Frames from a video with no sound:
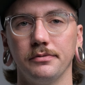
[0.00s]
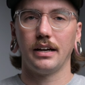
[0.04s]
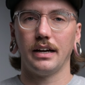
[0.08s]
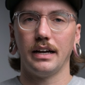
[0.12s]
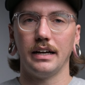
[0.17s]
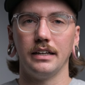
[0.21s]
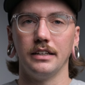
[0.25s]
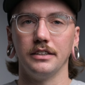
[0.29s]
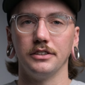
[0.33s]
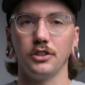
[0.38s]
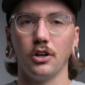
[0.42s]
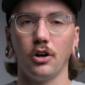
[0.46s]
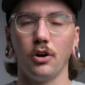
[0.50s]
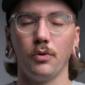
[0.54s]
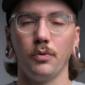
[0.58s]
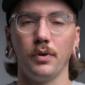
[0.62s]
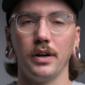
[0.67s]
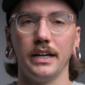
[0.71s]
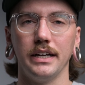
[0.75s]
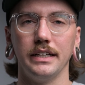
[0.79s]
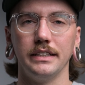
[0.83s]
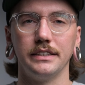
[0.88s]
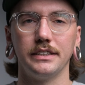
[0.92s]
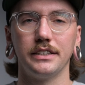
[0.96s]
And as
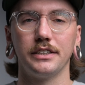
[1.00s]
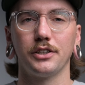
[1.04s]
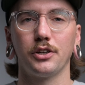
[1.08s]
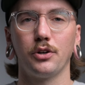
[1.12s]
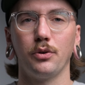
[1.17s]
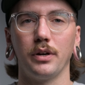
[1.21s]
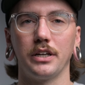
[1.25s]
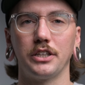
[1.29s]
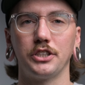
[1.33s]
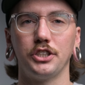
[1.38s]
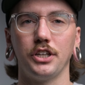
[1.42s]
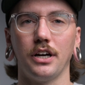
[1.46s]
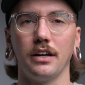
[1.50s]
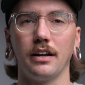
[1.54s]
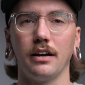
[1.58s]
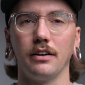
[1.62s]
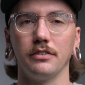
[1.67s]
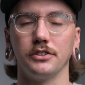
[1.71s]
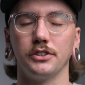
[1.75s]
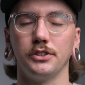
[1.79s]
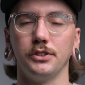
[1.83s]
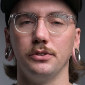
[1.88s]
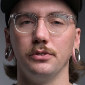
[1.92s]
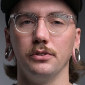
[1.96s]
always, quick shout
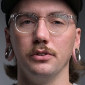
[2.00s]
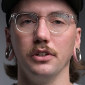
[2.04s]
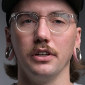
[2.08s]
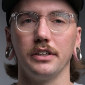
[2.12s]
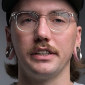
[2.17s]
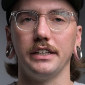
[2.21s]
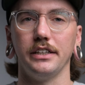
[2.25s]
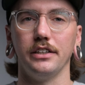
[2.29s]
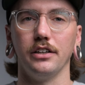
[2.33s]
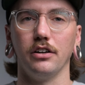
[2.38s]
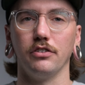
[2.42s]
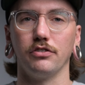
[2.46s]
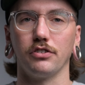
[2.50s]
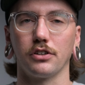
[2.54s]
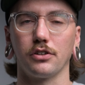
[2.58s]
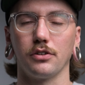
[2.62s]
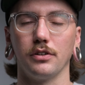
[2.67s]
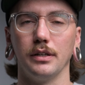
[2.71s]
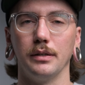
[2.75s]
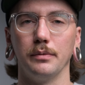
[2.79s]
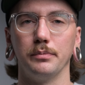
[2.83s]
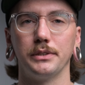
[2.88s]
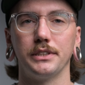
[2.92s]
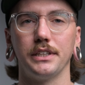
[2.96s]
out to Looky Over
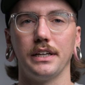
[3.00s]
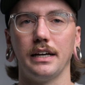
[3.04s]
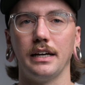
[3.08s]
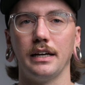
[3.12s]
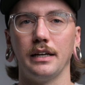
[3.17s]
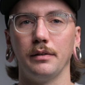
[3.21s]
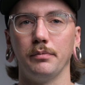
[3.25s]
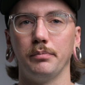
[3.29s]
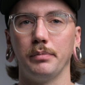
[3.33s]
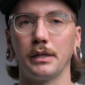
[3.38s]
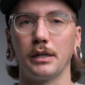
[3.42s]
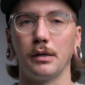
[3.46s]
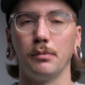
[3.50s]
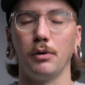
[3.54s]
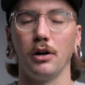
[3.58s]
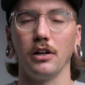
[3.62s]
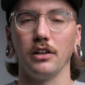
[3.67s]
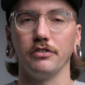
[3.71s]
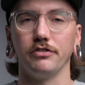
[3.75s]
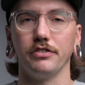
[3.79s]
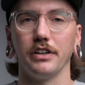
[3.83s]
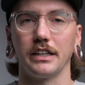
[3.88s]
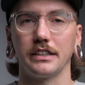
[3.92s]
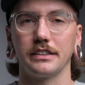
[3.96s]
Grips and Pickleball
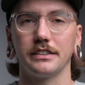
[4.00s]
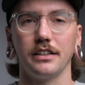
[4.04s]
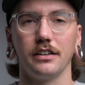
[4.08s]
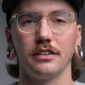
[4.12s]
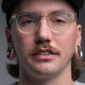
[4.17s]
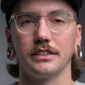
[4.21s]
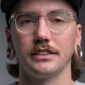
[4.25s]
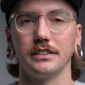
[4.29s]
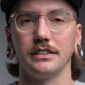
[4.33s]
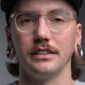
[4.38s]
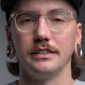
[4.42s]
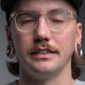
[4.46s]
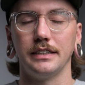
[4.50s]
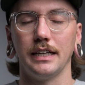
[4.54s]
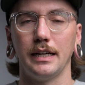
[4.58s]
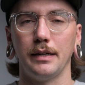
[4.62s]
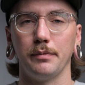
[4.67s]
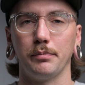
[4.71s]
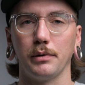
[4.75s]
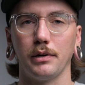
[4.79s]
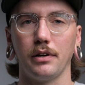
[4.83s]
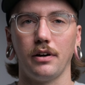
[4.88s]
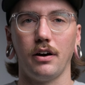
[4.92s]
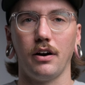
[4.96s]
Effect Tungsten
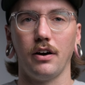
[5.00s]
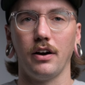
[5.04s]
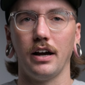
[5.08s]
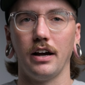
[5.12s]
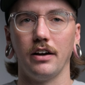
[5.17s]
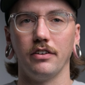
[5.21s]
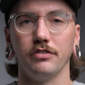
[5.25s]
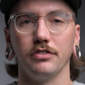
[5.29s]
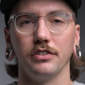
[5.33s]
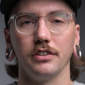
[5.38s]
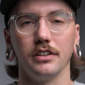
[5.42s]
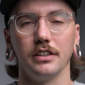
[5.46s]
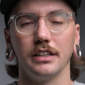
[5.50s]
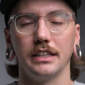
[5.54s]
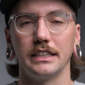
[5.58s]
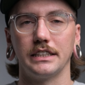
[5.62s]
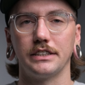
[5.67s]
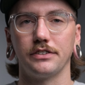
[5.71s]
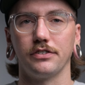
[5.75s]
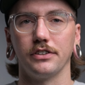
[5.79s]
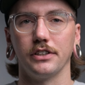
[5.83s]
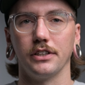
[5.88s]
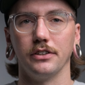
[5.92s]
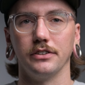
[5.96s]
Tape. I'll have links
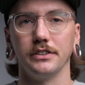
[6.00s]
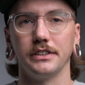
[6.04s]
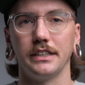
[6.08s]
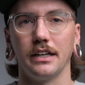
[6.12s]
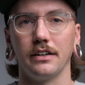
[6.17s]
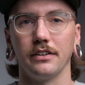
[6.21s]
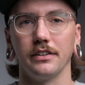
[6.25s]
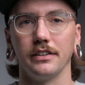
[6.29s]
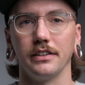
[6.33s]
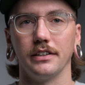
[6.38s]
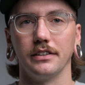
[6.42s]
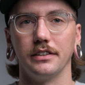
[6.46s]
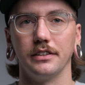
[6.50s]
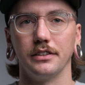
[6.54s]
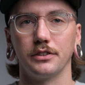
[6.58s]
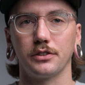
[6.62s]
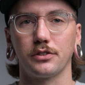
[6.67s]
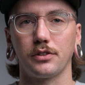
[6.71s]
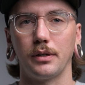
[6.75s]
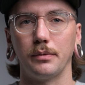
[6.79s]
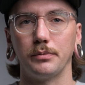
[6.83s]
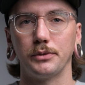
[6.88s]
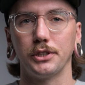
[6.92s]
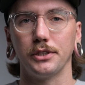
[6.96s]
for those down in the
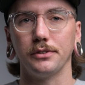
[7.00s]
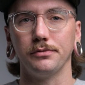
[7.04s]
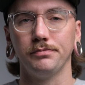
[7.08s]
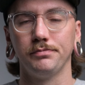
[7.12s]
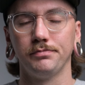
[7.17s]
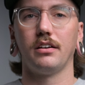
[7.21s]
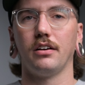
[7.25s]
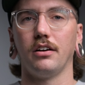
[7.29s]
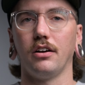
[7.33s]
description.